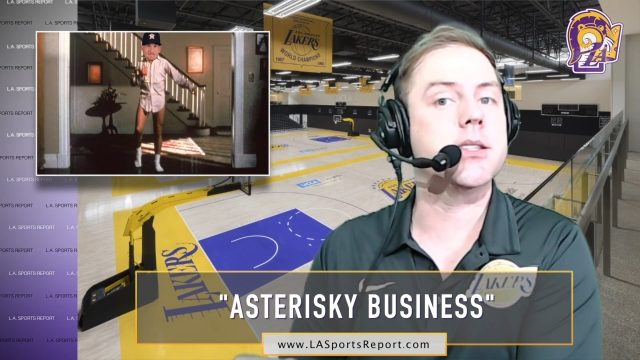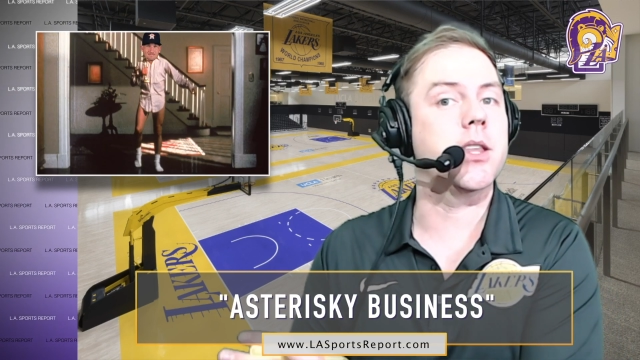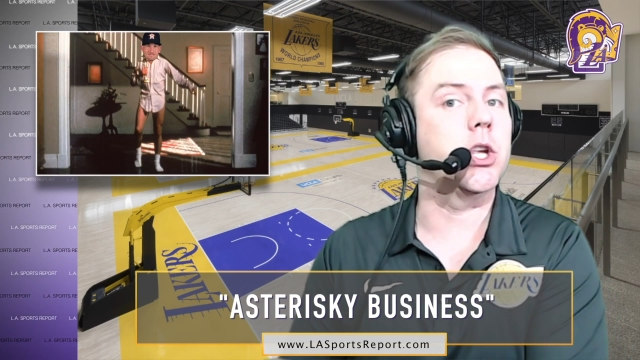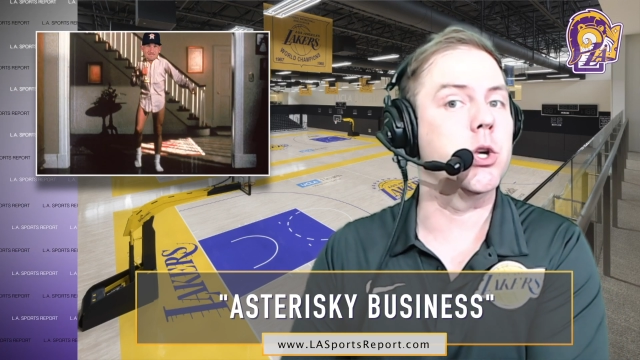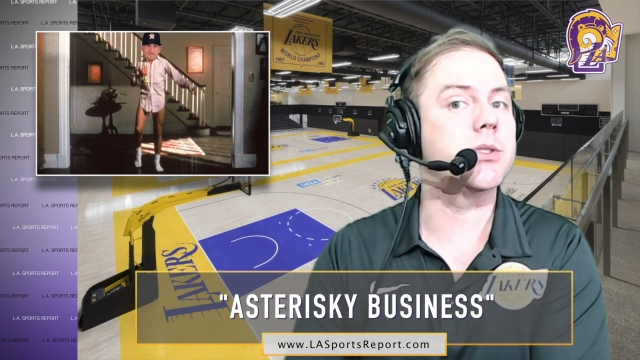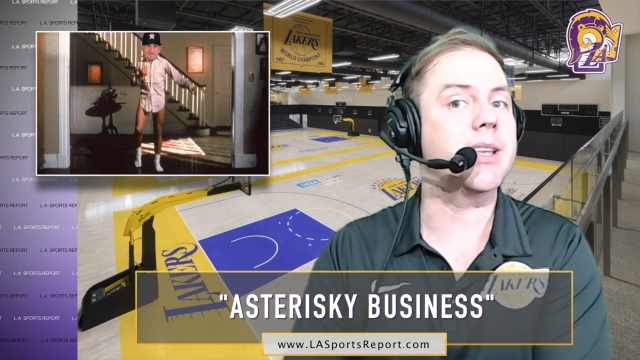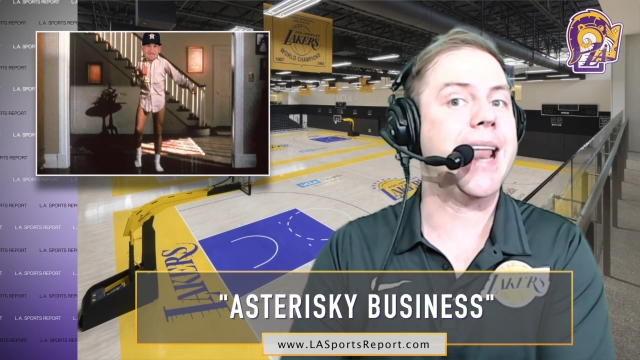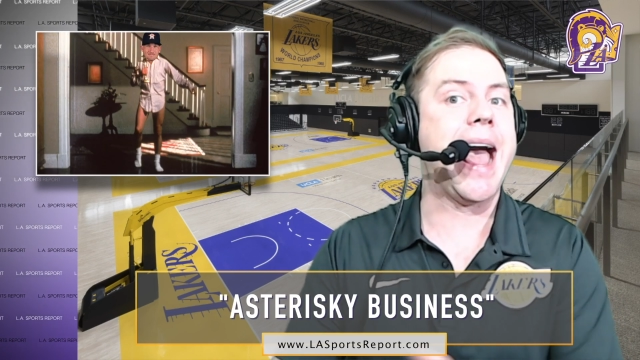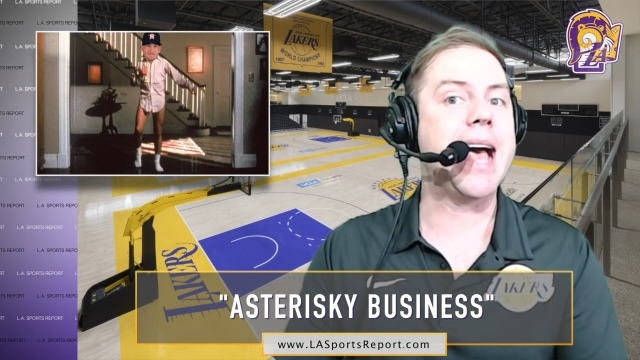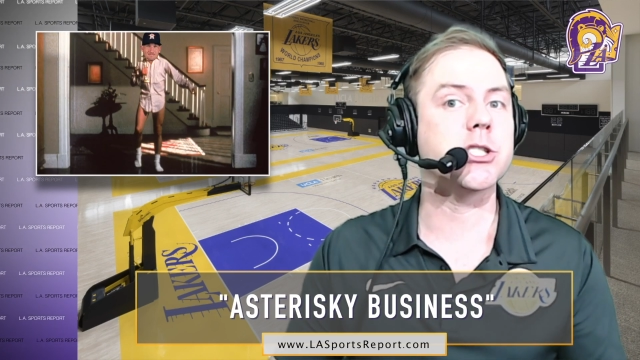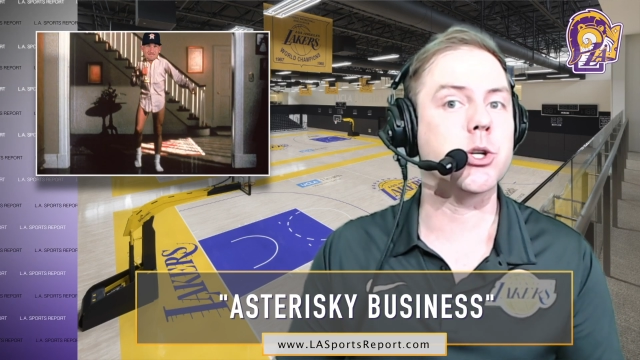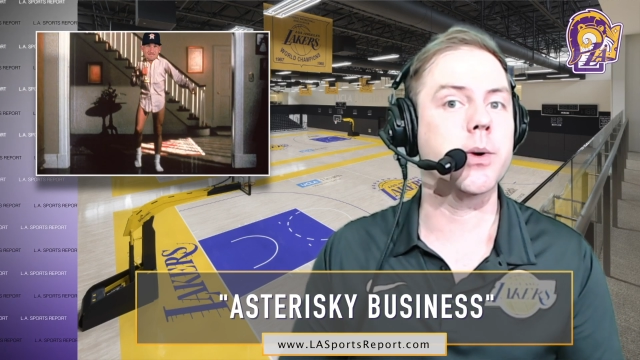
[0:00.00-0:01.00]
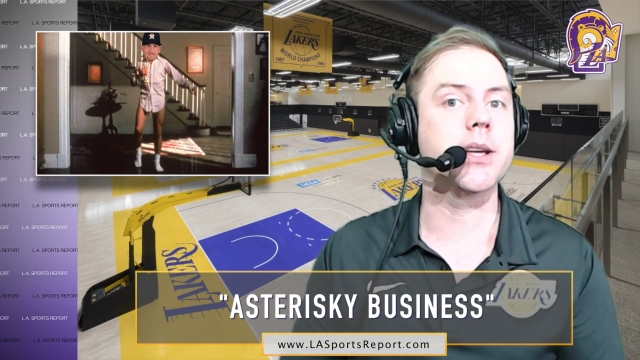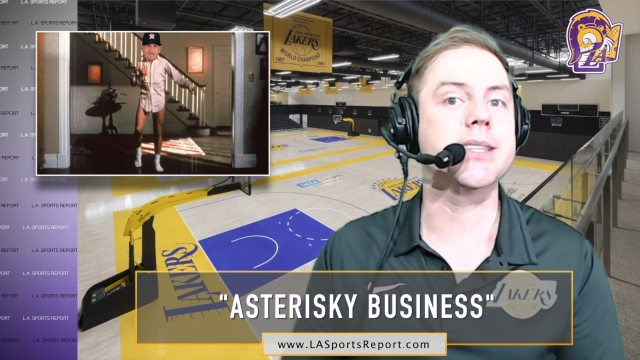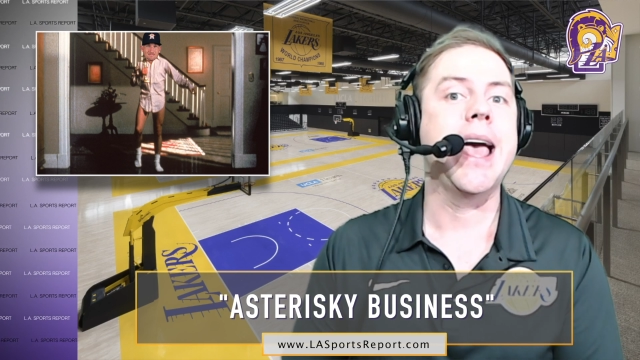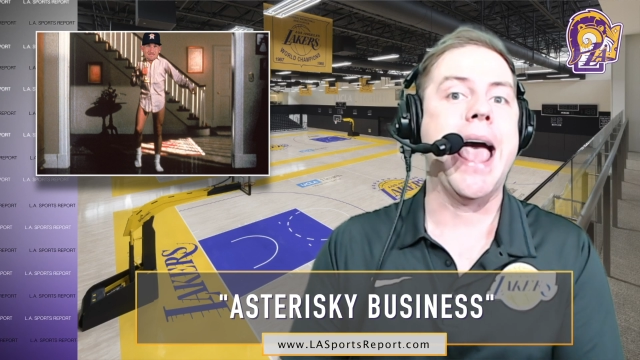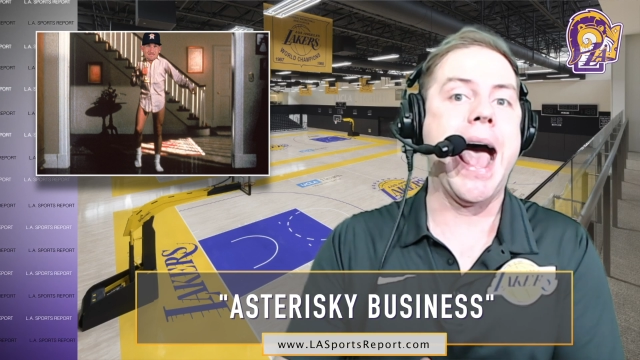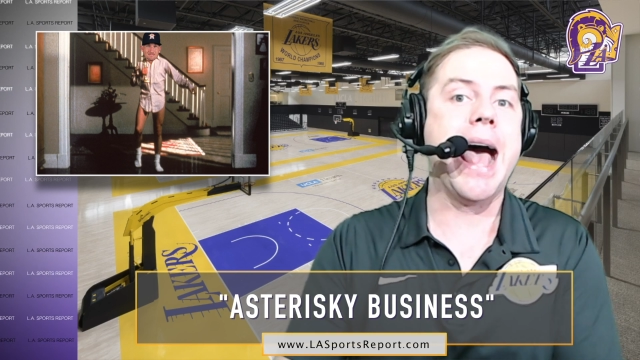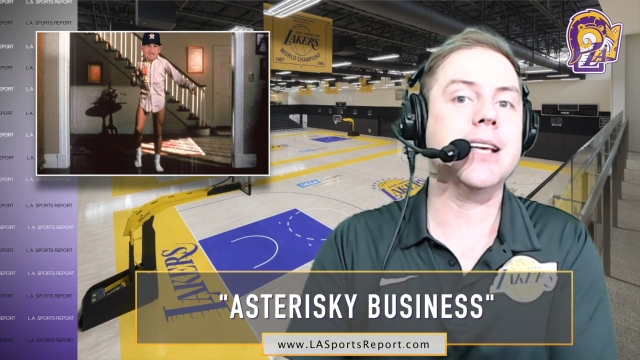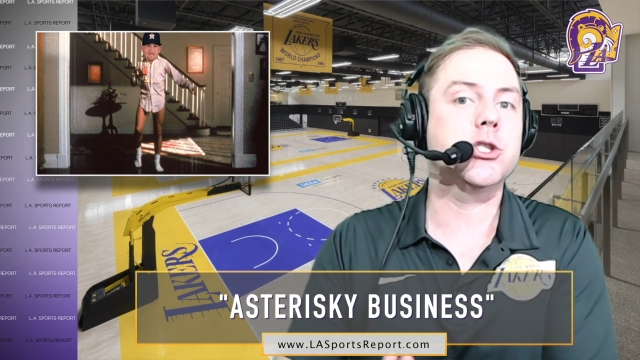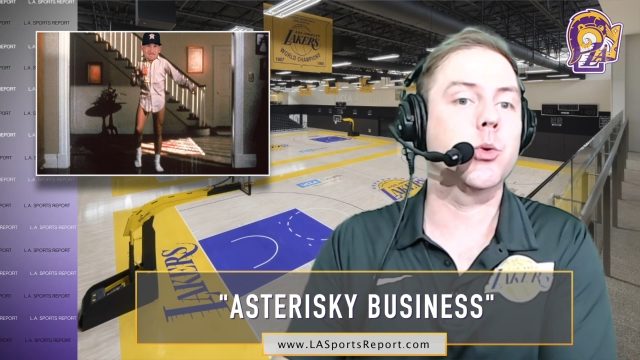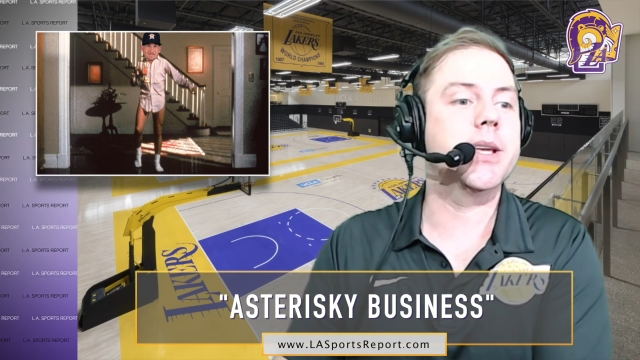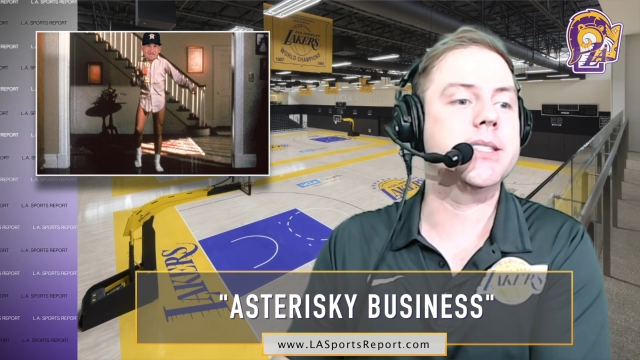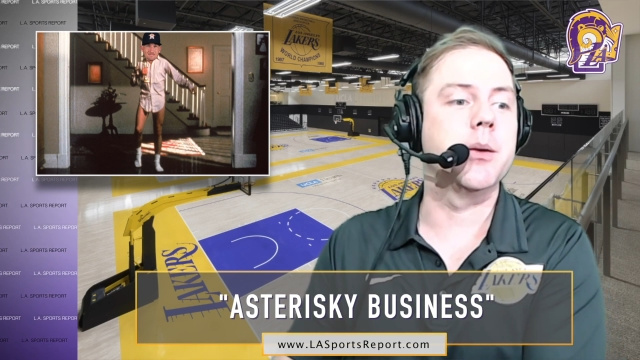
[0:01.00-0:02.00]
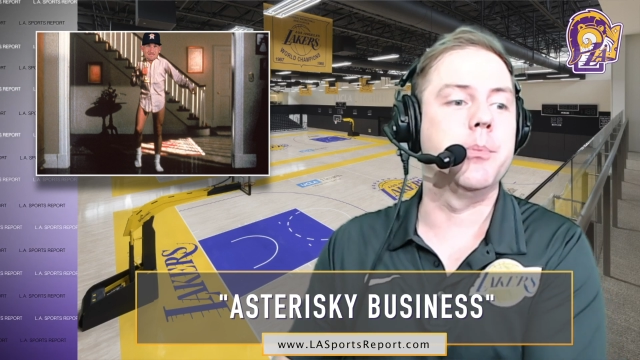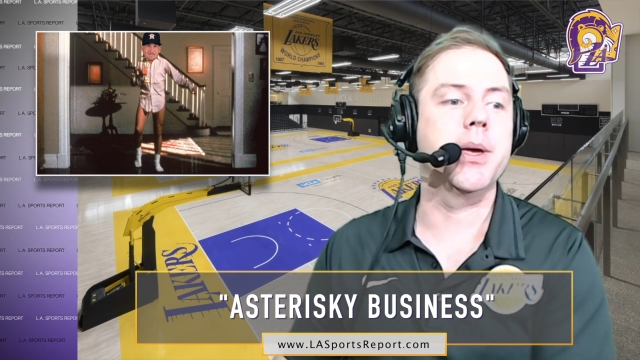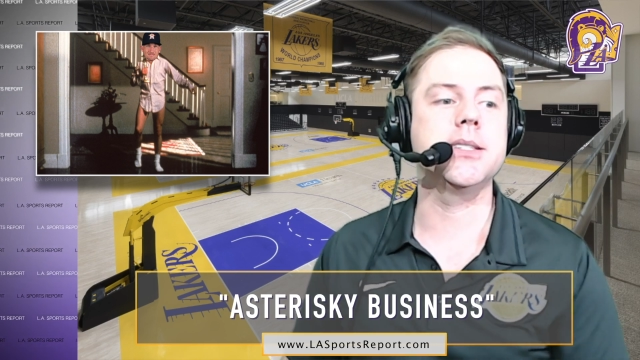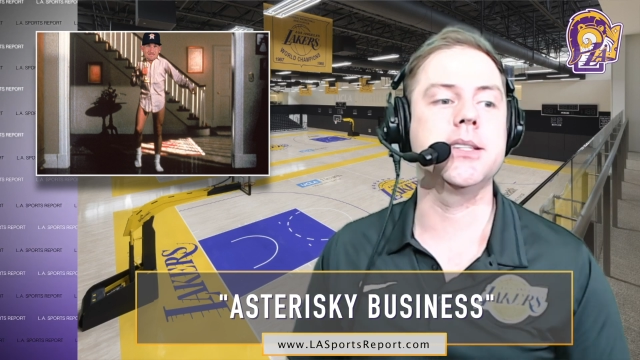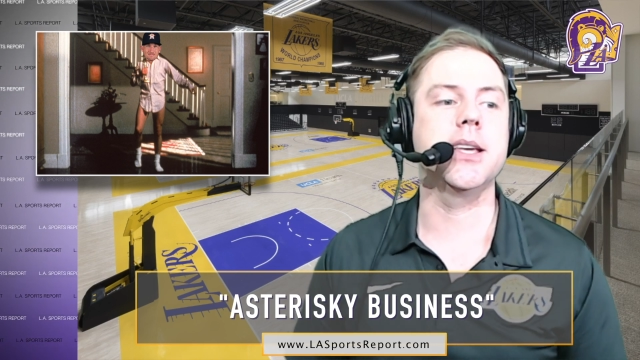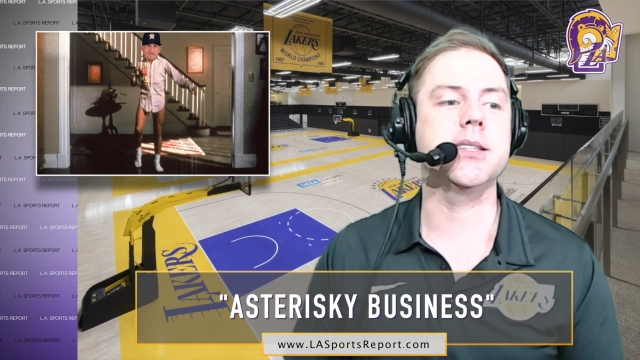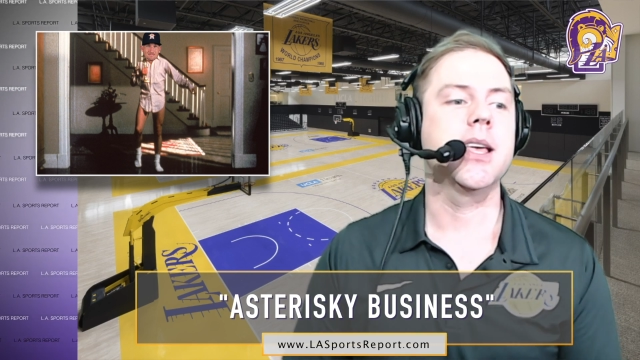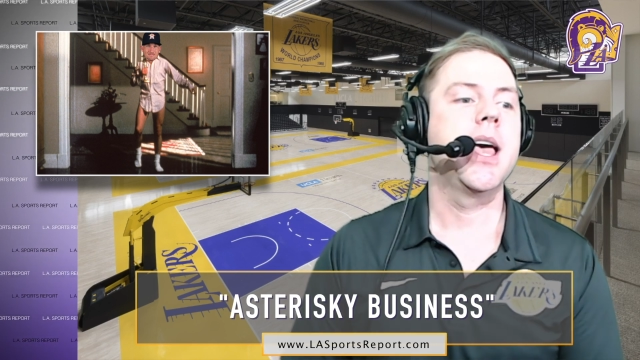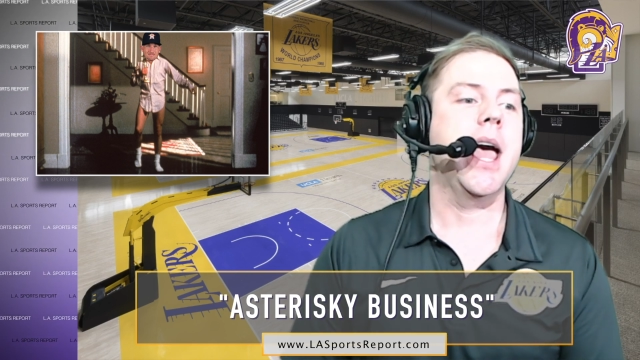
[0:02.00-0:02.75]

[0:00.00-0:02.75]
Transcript: the Houston Asterisk, Asterisky Business.